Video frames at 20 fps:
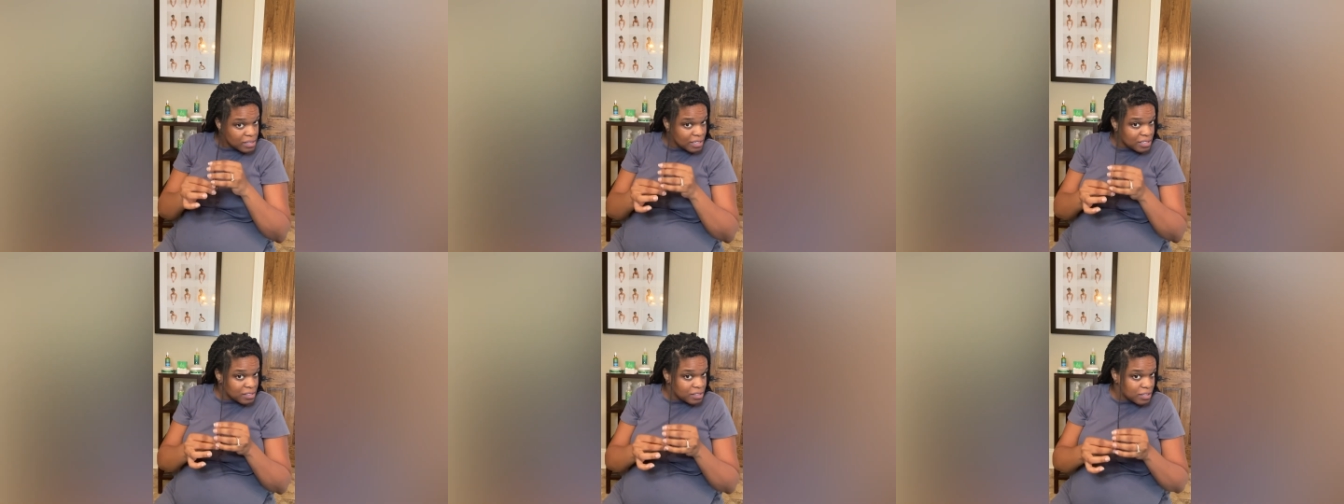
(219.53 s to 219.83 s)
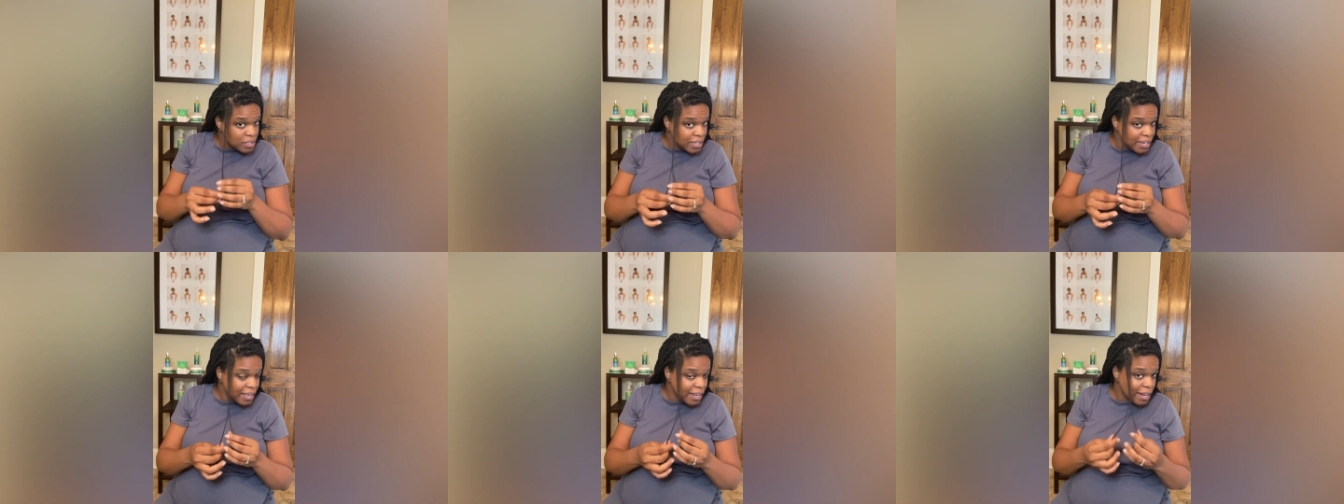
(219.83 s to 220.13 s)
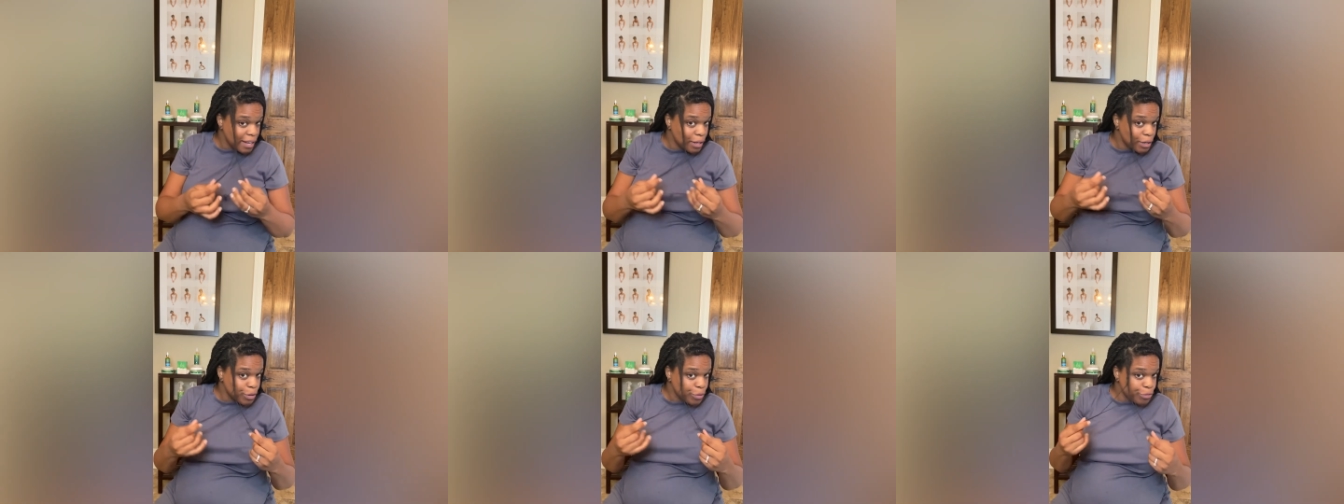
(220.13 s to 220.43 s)
I just took that
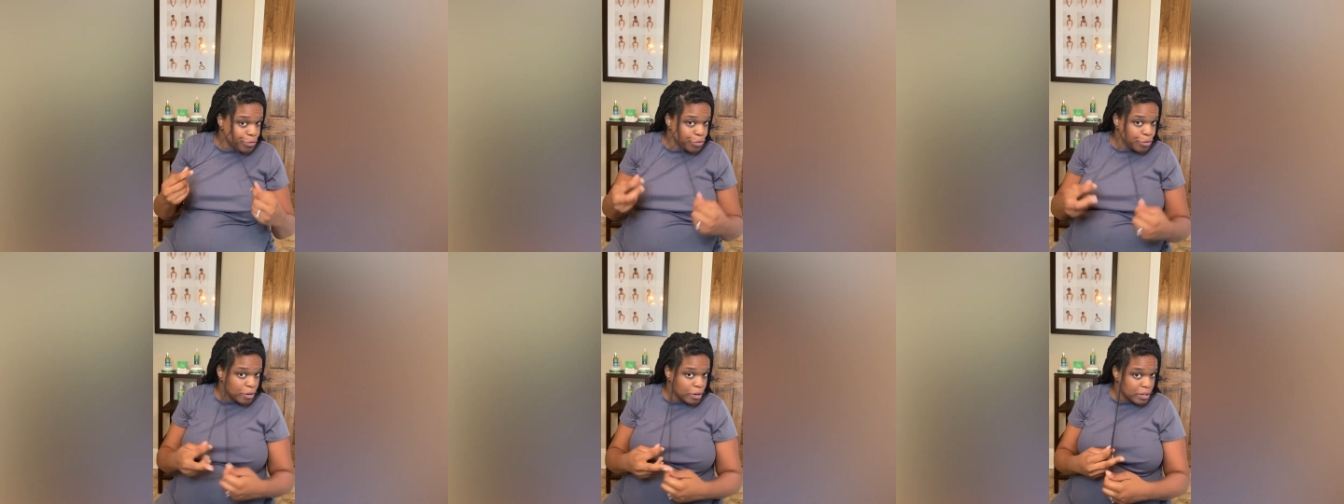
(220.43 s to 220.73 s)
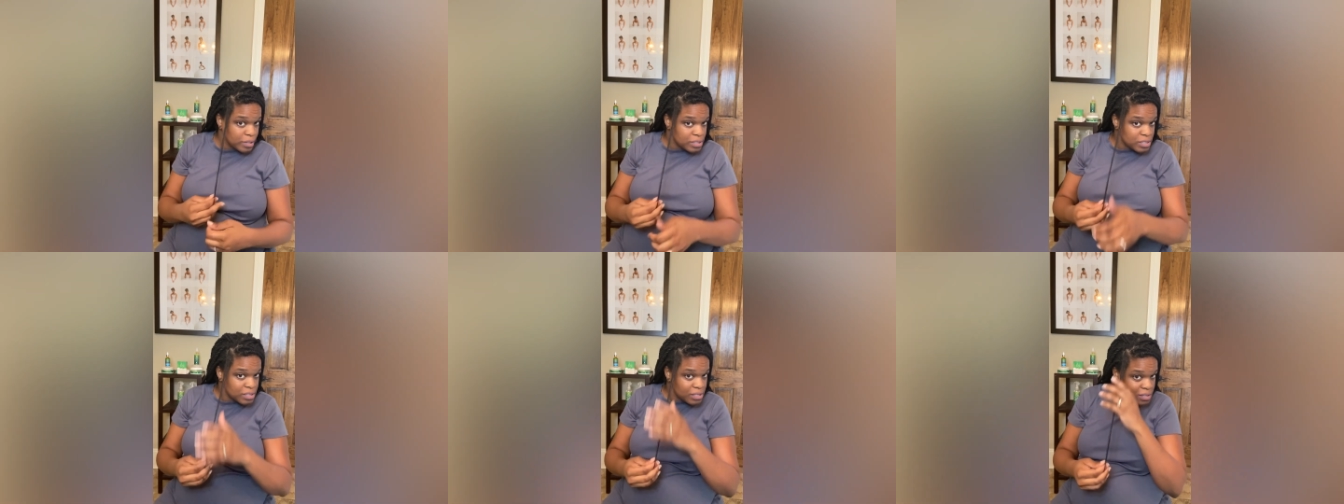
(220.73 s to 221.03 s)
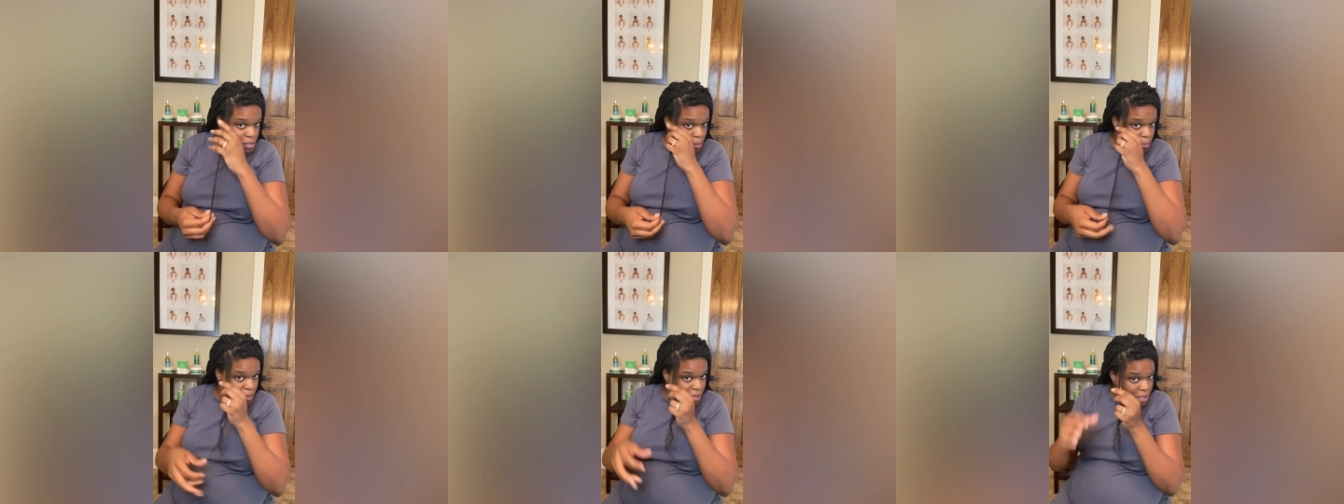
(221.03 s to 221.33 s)
down the front since
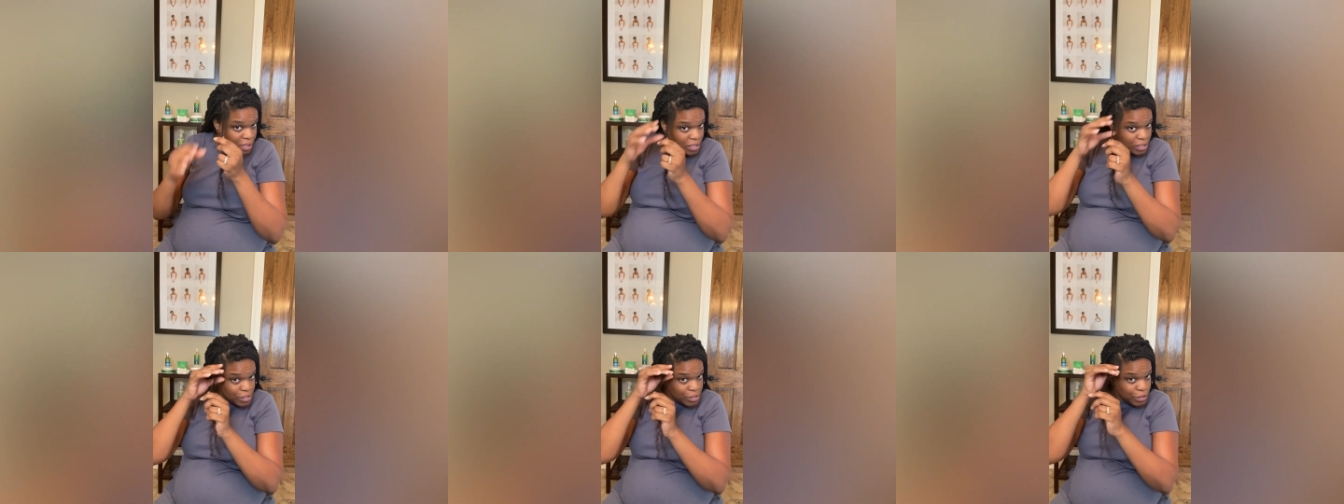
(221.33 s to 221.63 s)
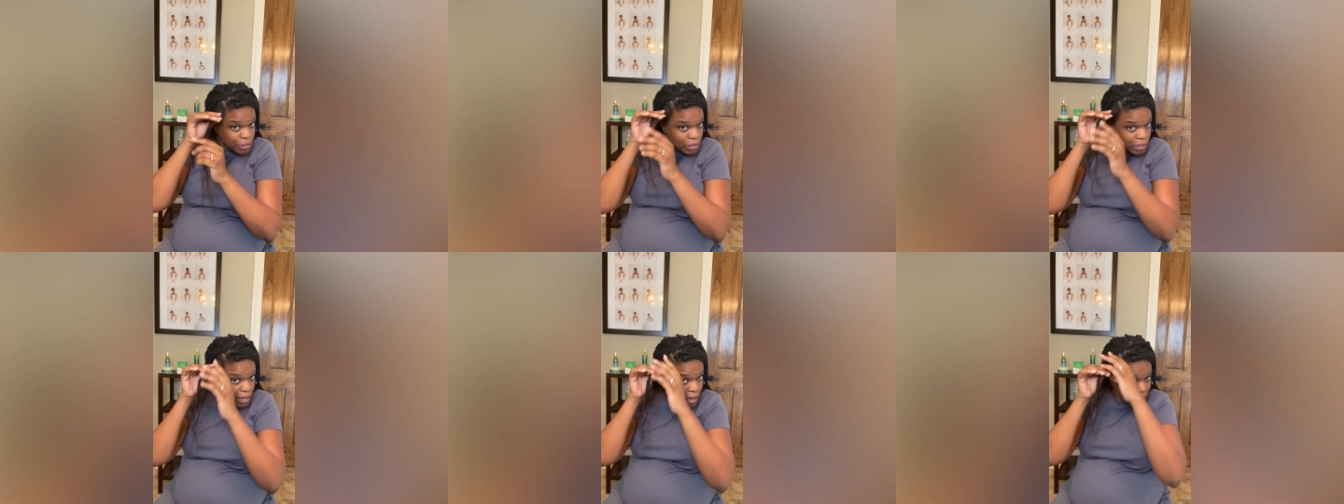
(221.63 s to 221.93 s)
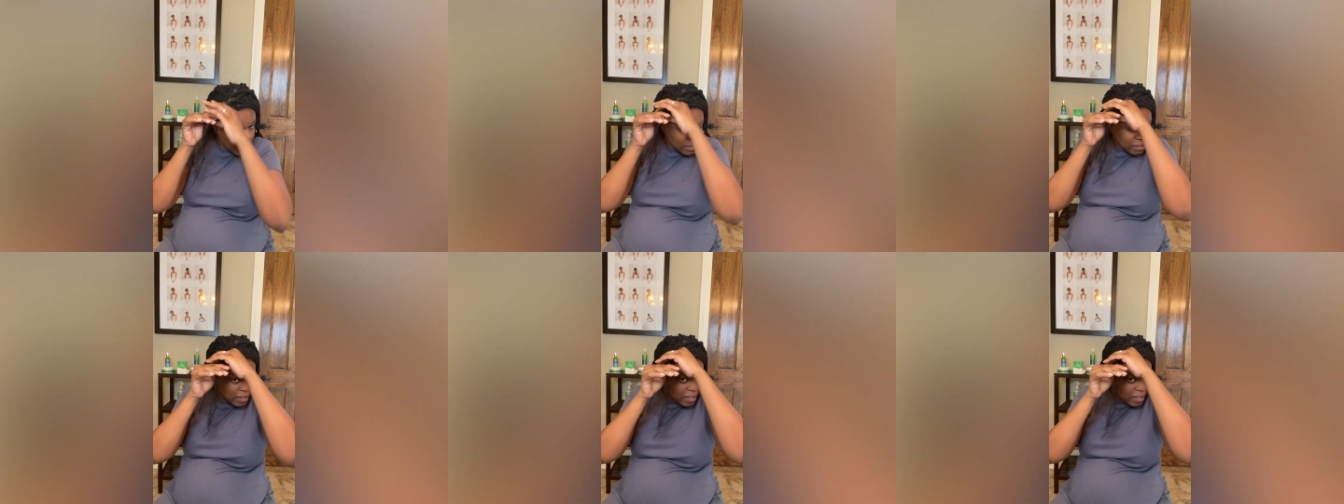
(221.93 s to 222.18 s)
it'll be easier, like the